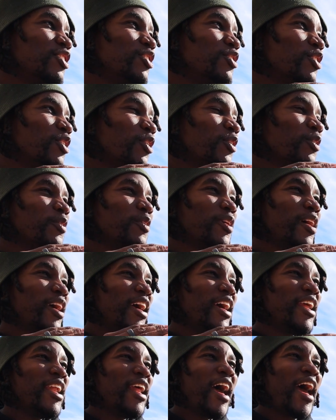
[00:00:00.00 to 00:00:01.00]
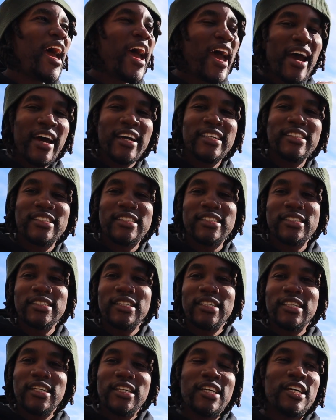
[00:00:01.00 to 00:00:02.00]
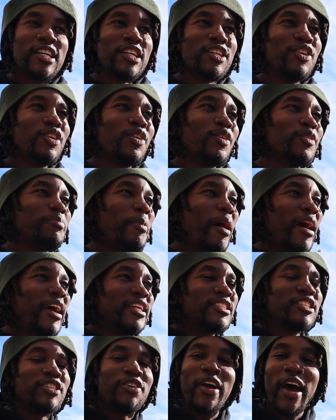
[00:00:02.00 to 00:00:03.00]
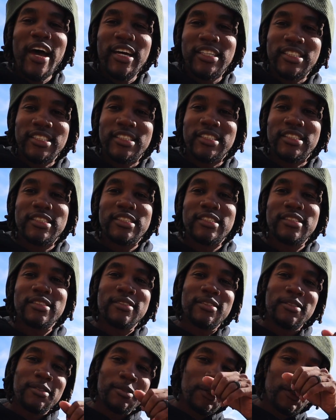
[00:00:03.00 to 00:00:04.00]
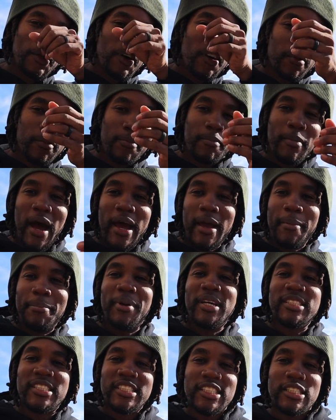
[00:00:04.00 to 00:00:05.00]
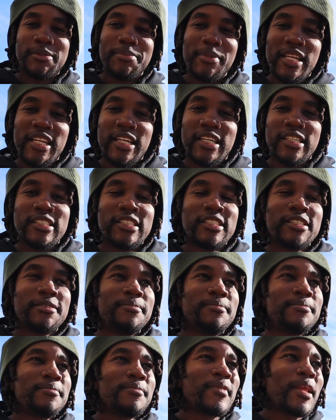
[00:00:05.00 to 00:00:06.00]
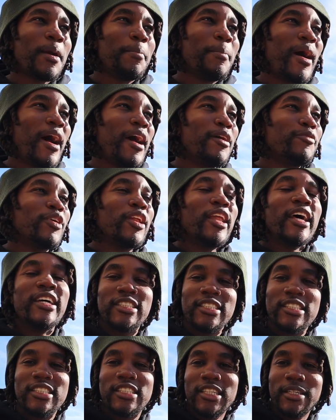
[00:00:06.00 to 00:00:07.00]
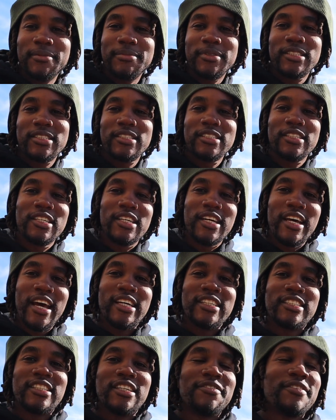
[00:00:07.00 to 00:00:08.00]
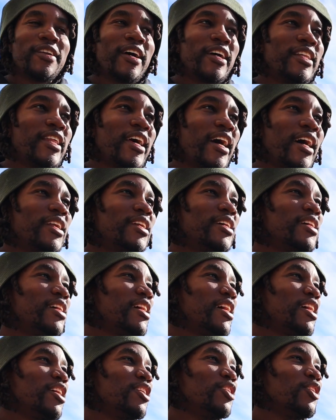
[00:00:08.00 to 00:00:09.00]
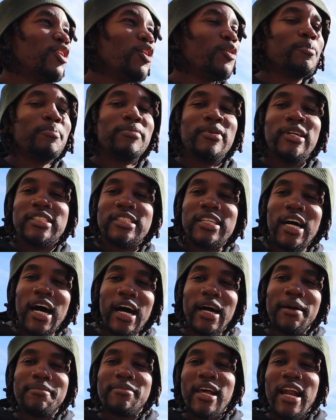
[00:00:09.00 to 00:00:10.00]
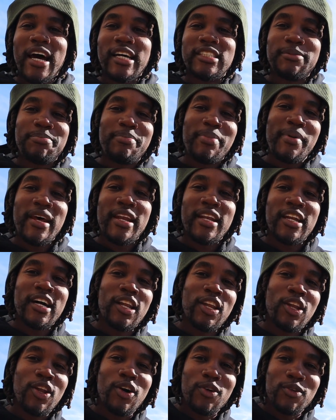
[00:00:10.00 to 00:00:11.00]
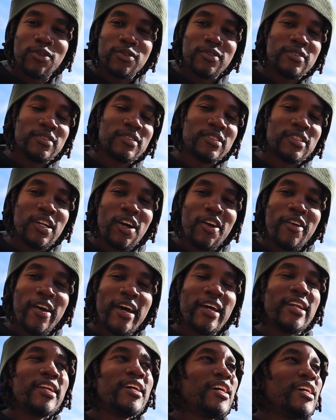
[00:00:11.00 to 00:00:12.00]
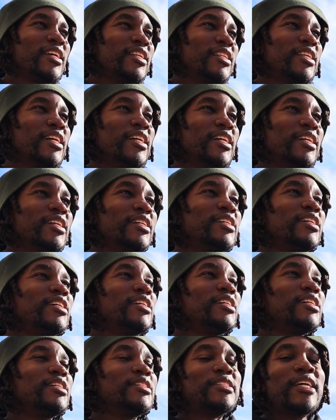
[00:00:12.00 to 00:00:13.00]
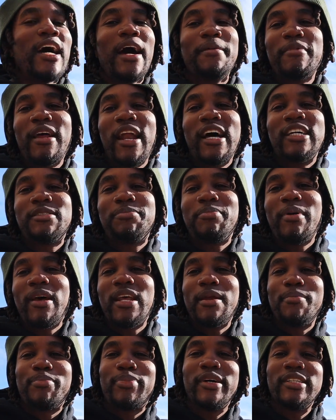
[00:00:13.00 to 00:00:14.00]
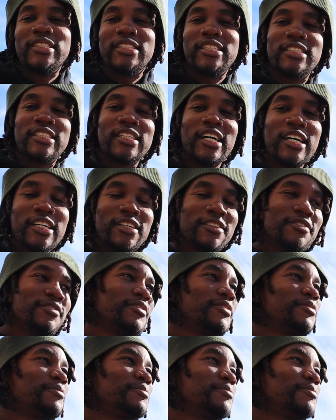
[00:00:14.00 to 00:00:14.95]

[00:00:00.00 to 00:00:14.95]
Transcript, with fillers: you know, enhance, you know, my interactions, you know, my business meetings, my relationships and stuff like that. You know, the time that I spend alone, all right? The time that I spend in presence of,